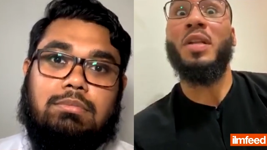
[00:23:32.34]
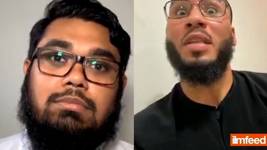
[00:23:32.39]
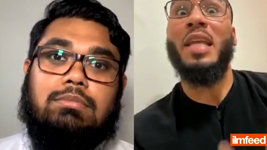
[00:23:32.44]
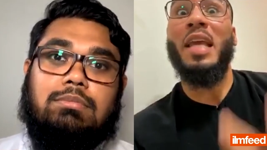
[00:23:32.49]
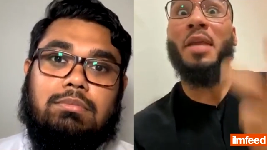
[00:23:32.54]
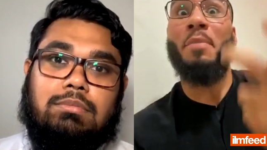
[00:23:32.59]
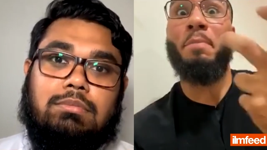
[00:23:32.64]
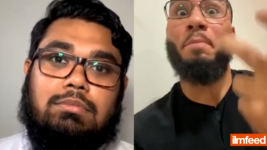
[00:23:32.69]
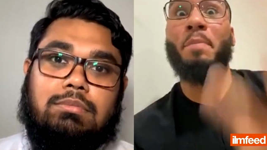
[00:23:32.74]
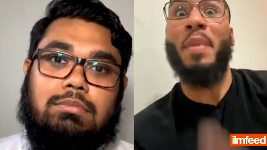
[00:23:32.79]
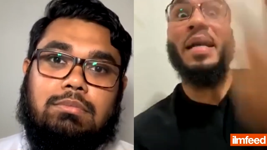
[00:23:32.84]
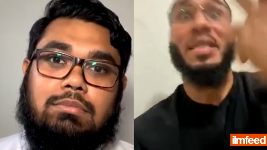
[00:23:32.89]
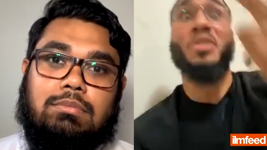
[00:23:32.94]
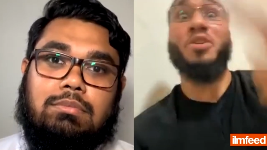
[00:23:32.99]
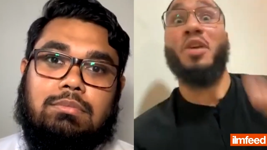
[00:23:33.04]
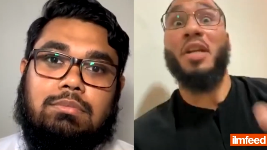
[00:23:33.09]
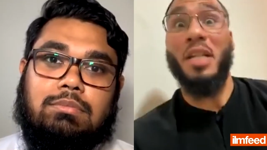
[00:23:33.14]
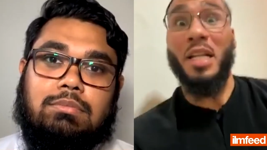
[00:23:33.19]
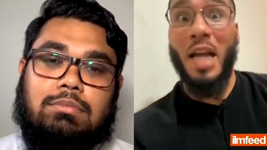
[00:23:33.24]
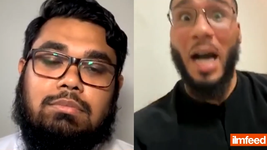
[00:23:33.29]
Speaker 1: one, and
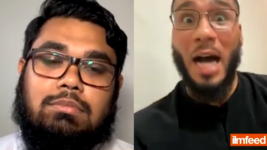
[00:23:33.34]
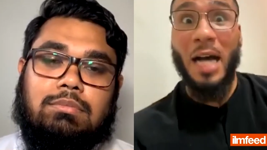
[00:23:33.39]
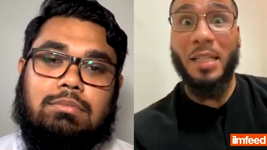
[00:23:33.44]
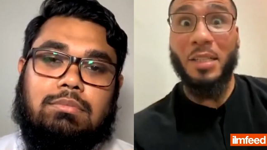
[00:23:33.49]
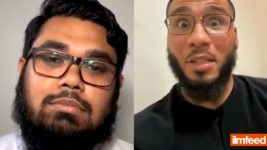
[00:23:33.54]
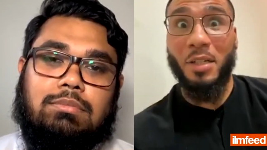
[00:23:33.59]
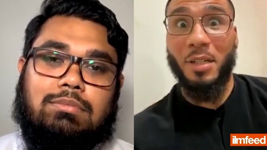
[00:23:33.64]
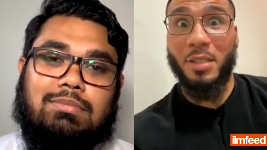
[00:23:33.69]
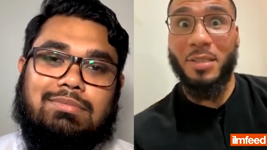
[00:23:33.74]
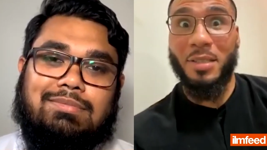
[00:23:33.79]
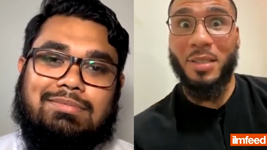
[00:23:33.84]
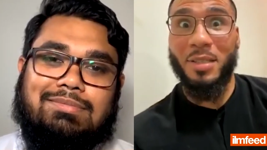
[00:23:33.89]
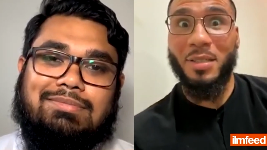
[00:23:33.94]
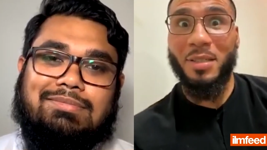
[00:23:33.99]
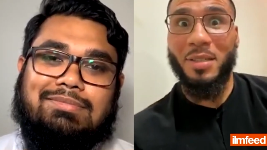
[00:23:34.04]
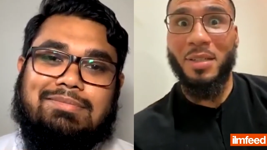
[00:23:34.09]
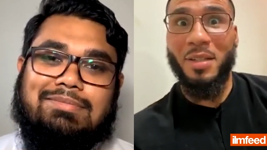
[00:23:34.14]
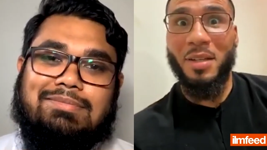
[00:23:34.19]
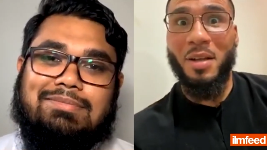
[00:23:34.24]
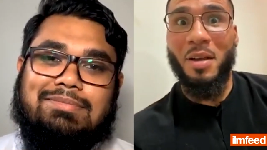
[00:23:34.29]
better in conduct,
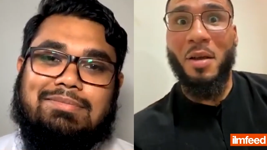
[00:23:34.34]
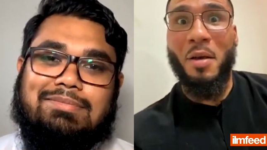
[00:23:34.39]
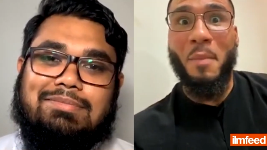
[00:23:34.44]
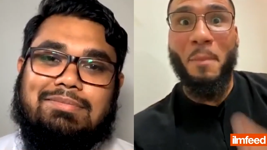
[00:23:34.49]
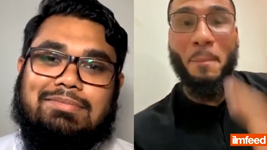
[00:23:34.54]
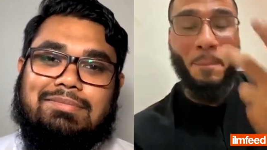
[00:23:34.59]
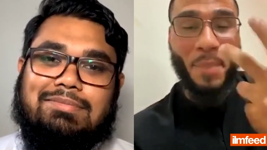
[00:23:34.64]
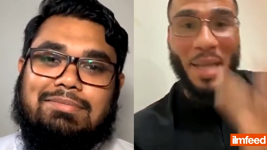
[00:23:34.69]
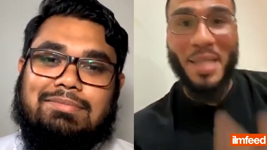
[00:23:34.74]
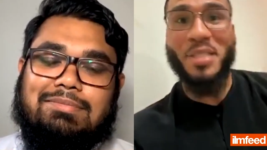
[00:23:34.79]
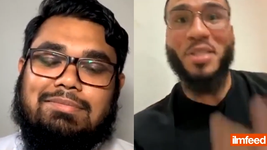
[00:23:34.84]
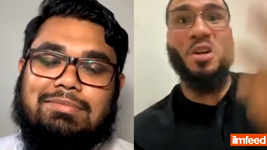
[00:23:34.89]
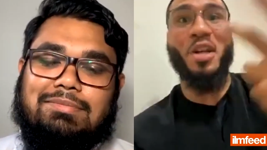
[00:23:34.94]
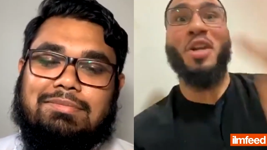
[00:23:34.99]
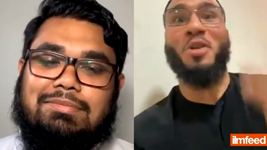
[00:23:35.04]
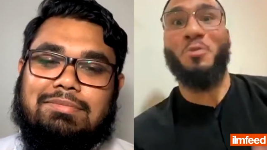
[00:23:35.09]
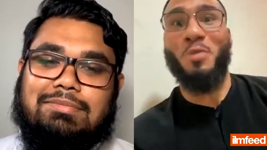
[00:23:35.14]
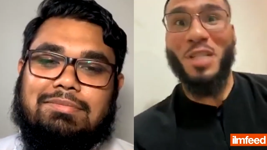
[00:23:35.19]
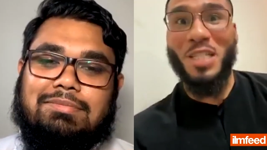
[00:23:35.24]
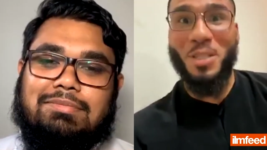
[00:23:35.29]
better
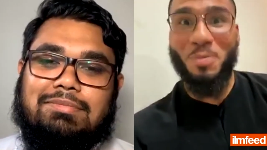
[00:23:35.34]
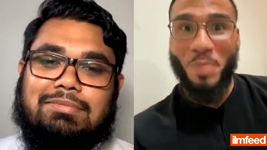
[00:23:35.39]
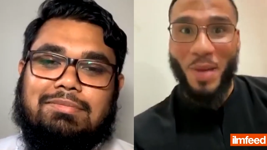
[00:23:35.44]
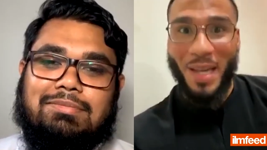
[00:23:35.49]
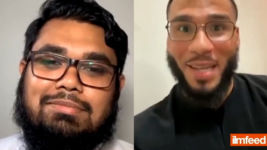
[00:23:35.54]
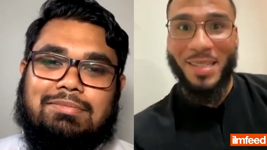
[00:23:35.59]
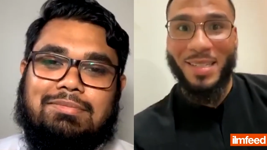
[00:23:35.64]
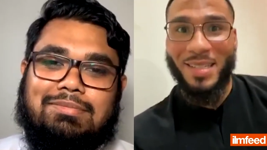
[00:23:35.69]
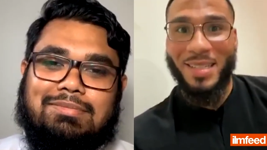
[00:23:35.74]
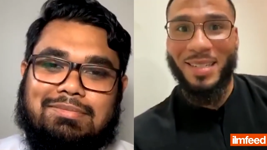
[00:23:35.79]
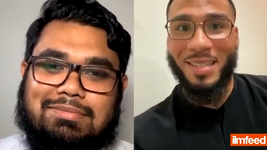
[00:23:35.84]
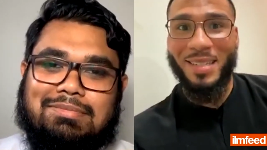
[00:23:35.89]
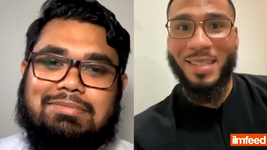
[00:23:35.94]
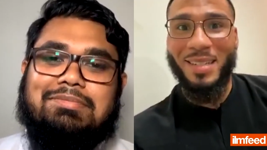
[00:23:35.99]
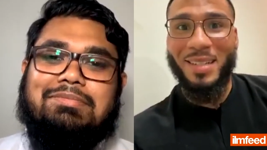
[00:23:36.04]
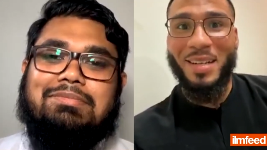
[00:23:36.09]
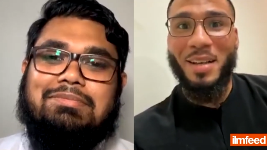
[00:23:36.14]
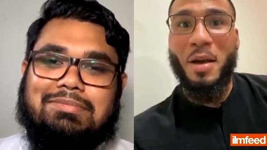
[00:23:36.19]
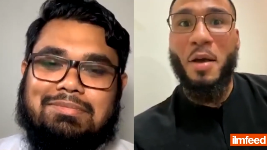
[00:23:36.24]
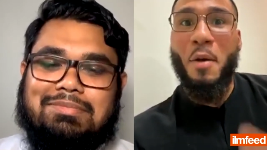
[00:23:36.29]
in respect,
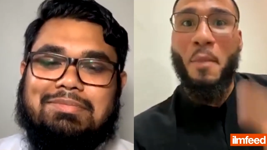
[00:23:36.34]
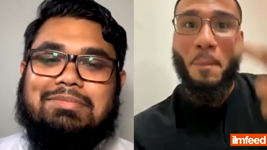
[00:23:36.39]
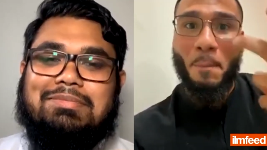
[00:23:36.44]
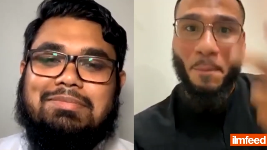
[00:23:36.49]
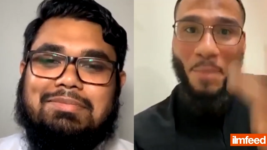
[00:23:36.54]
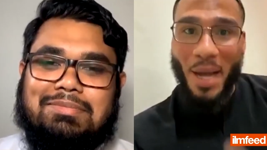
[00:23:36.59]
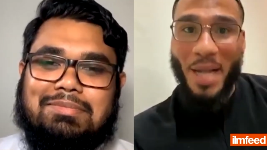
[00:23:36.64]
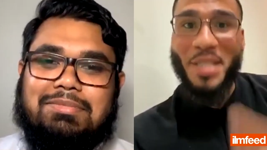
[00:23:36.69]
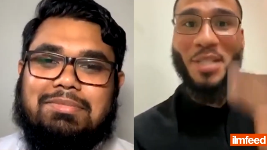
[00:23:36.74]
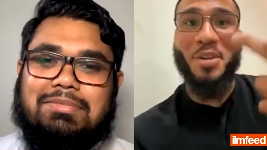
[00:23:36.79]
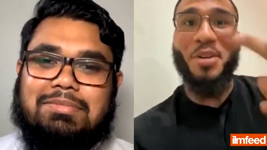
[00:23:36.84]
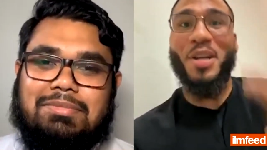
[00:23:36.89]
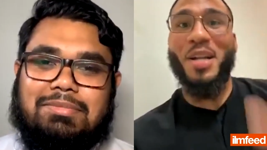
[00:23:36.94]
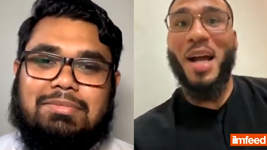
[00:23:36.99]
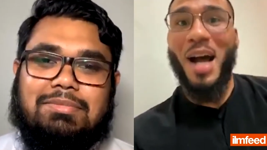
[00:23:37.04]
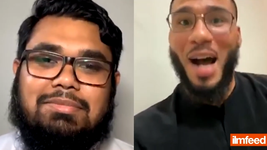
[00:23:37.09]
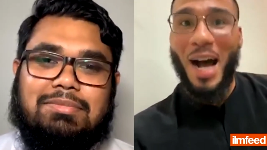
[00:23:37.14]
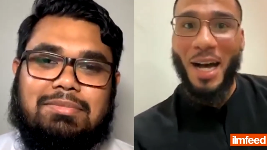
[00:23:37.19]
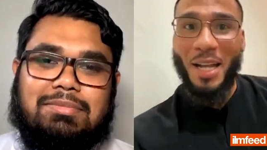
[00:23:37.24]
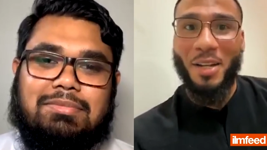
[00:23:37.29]
better in
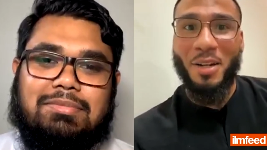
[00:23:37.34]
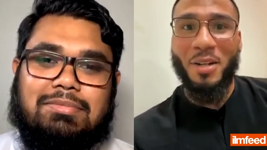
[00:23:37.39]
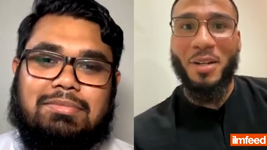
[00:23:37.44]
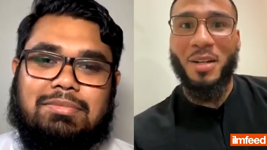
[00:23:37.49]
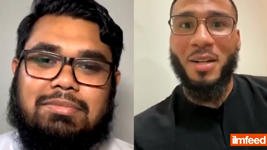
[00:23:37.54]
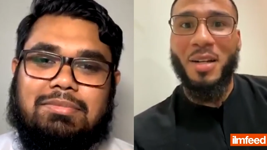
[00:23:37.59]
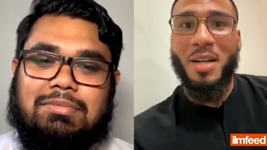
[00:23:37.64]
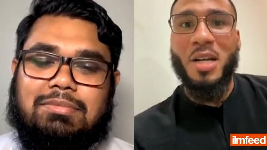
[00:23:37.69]
honor.